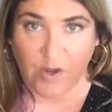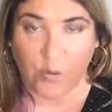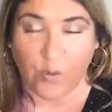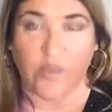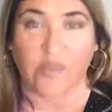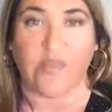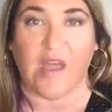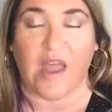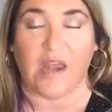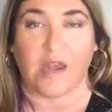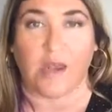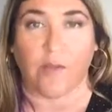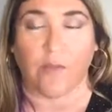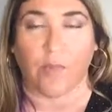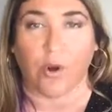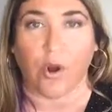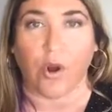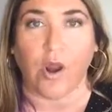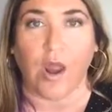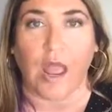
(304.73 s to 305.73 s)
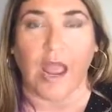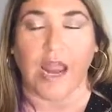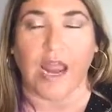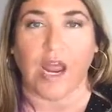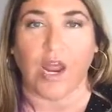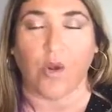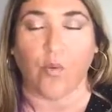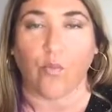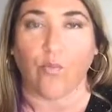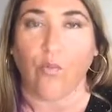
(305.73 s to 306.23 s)
with that number.
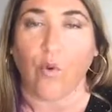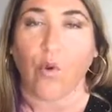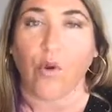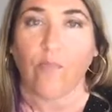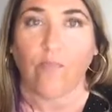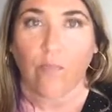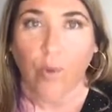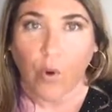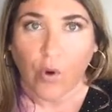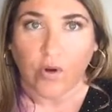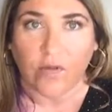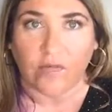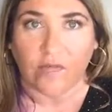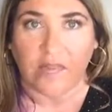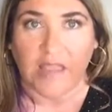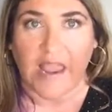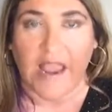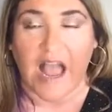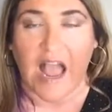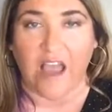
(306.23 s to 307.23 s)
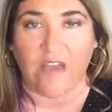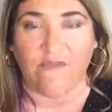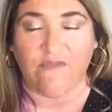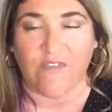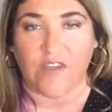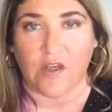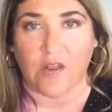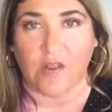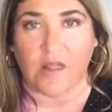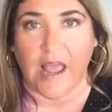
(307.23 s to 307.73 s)
And more importantly, I
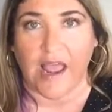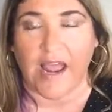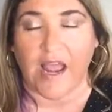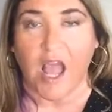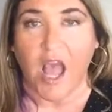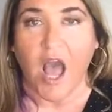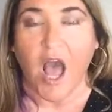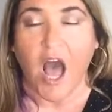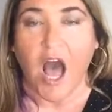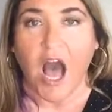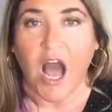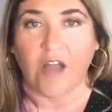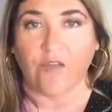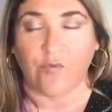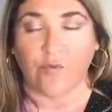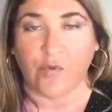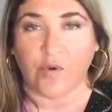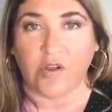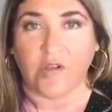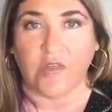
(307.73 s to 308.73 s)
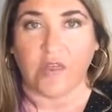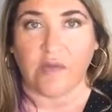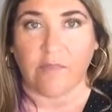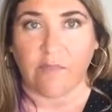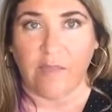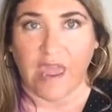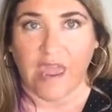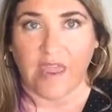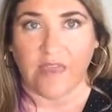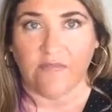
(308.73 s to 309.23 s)
feel like I've really
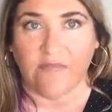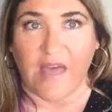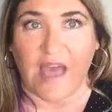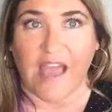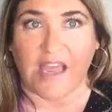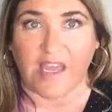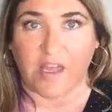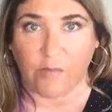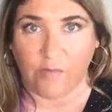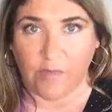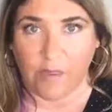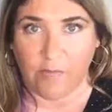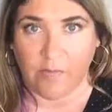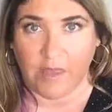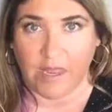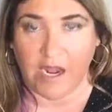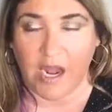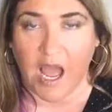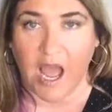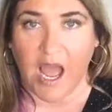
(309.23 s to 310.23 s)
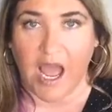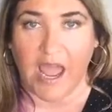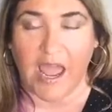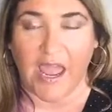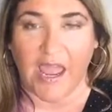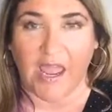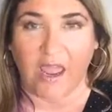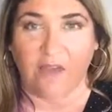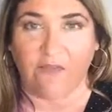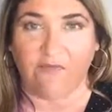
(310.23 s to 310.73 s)
made that commitment.
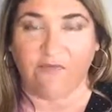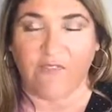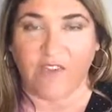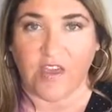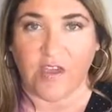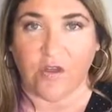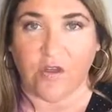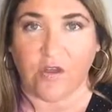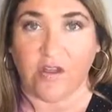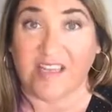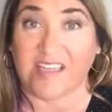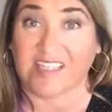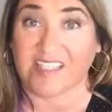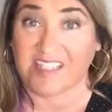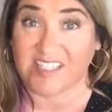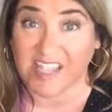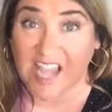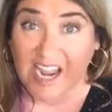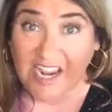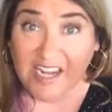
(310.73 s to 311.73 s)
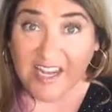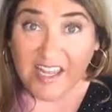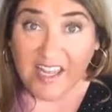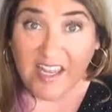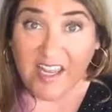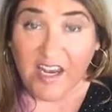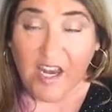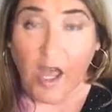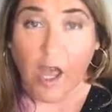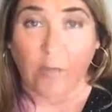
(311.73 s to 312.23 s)
I feel
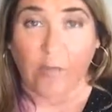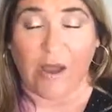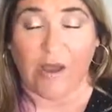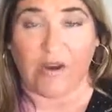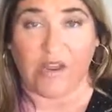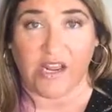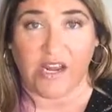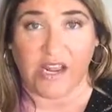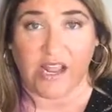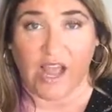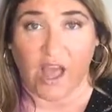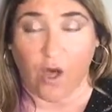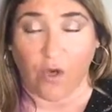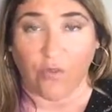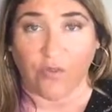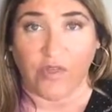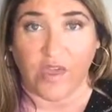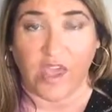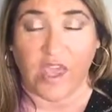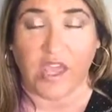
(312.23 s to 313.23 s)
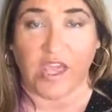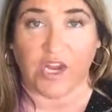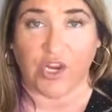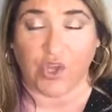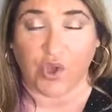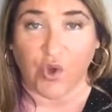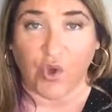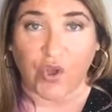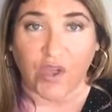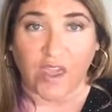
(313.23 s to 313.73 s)
excited about eating healthy
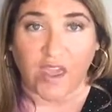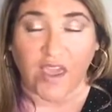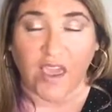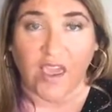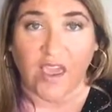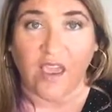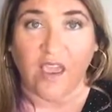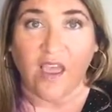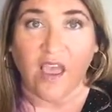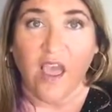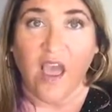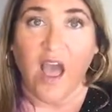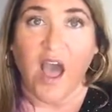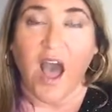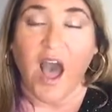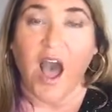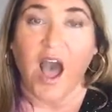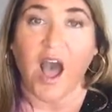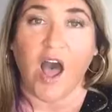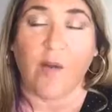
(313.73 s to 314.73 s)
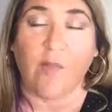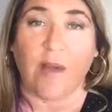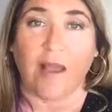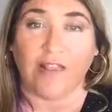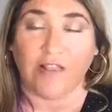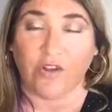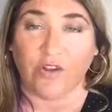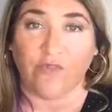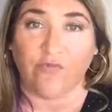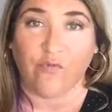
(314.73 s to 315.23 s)
and cooking.
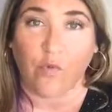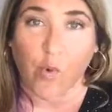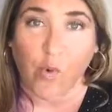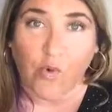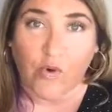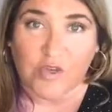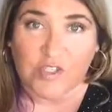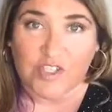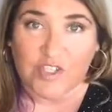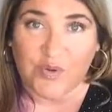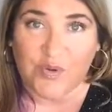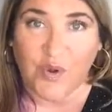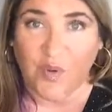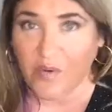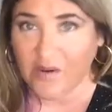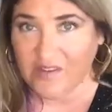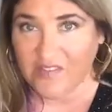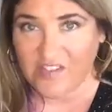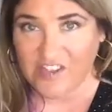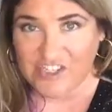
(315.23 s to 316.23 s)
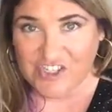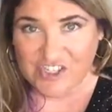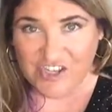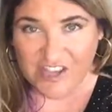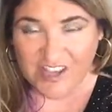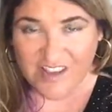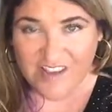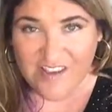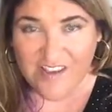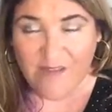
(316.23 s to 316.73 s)
I look forward to going to the
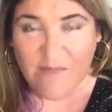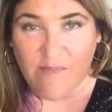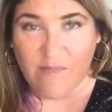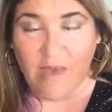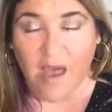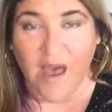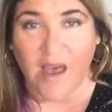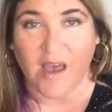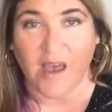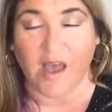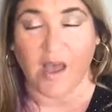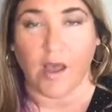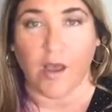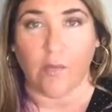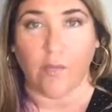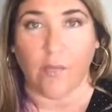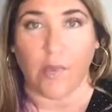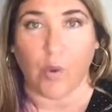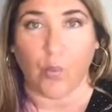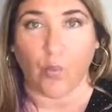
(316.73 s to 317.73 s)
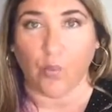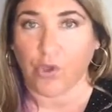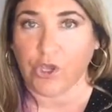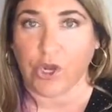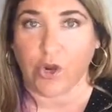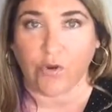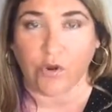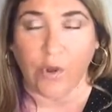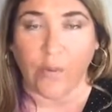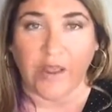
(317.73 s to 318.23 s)
gym,
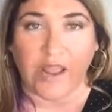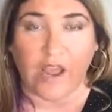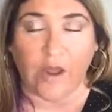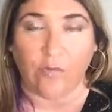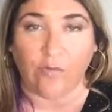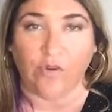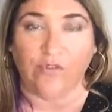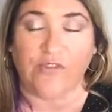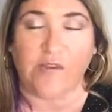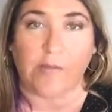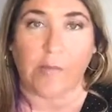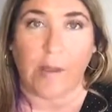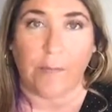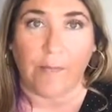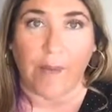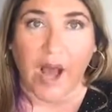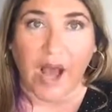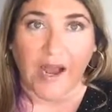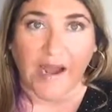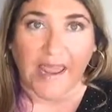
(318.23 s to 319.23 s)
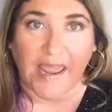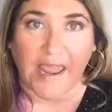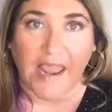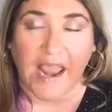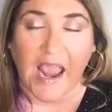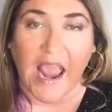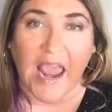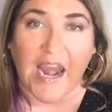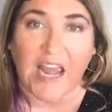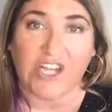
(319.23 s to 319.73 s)
going out and moving my
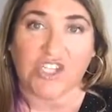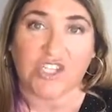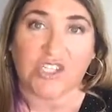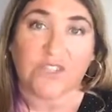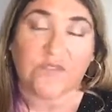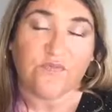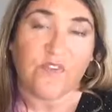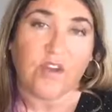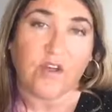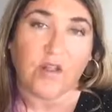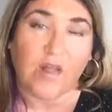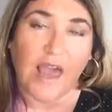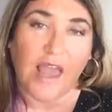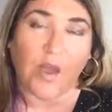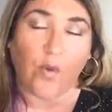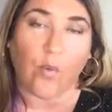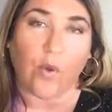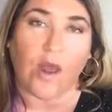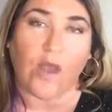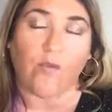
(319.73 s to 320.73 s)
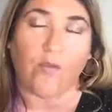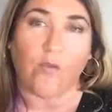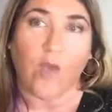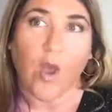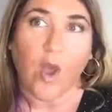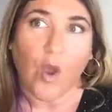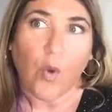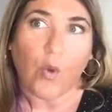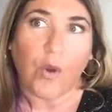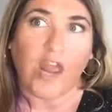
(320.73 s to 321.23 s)
body. And I just feel like what I
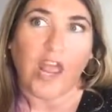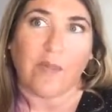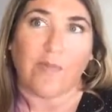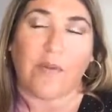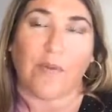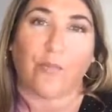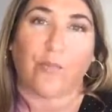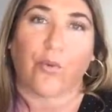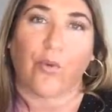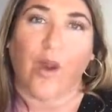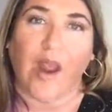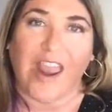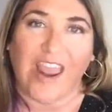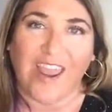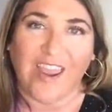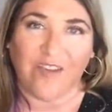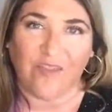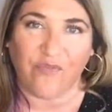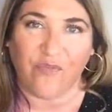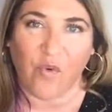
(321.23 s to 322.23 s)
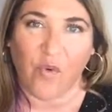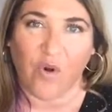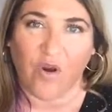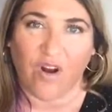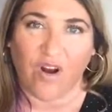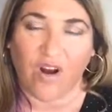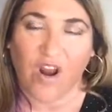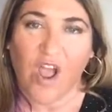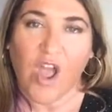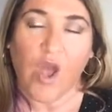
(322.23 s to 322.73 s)
had been praying
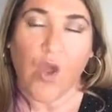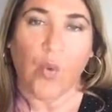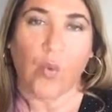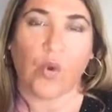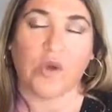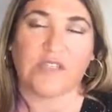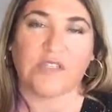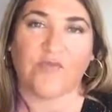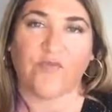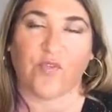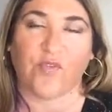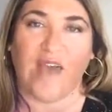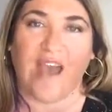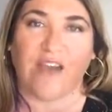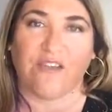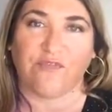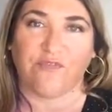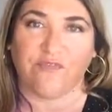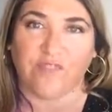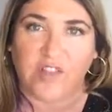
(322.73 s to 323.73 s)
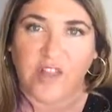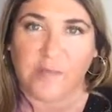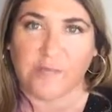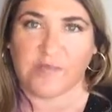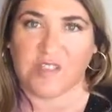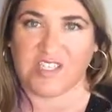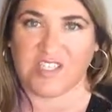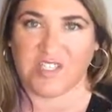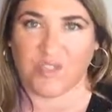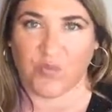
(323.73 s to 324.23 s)
for was for that flip
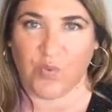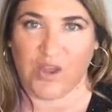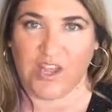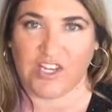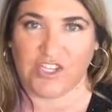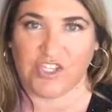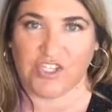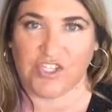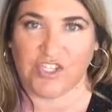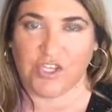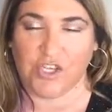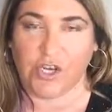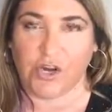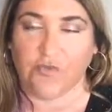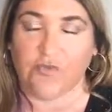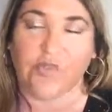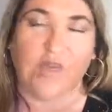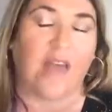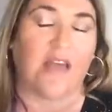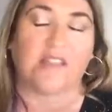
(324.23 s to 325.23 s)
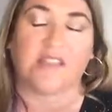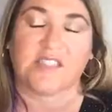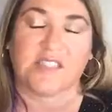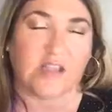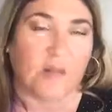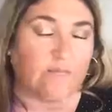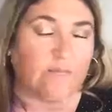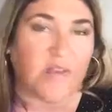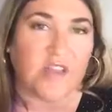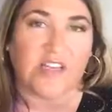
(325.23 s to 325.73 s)
to switch, for that
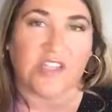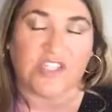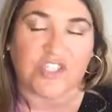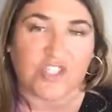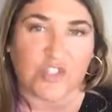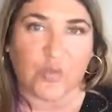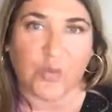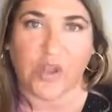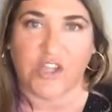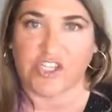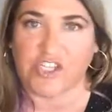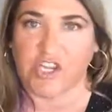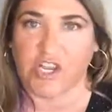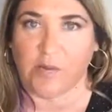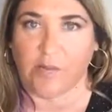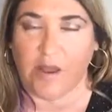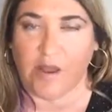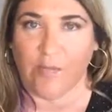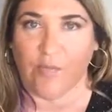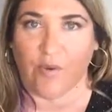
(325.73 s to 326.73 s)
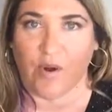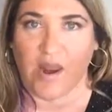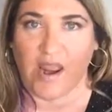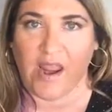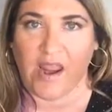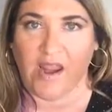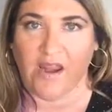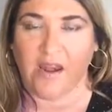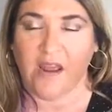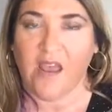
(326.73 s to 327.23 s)
something to switch in my
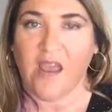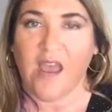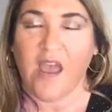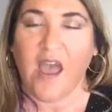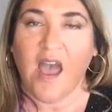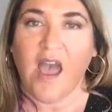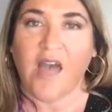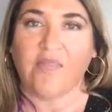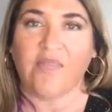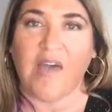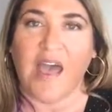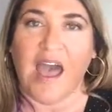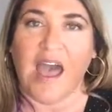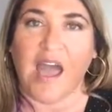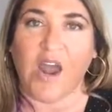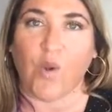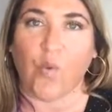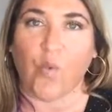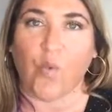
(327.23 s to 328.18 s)
brain that